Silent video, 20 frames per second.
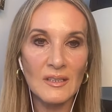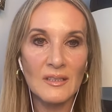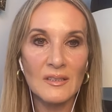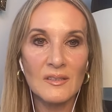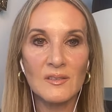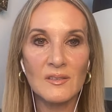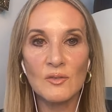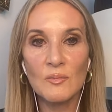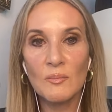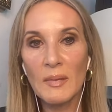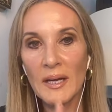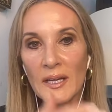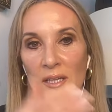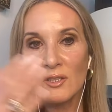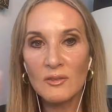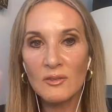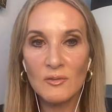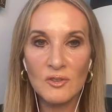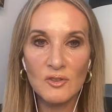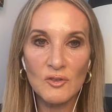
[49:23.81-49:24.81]
So your mm. mind,
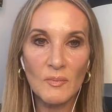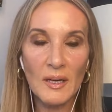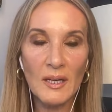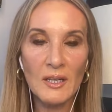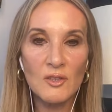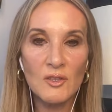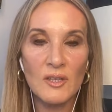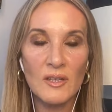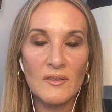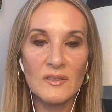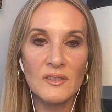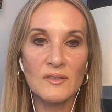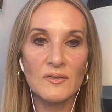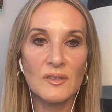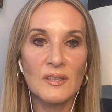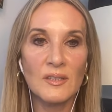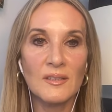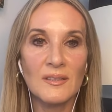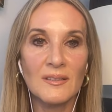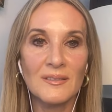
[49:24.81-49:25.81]
because your mind drives
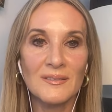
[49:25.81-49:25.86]
everything.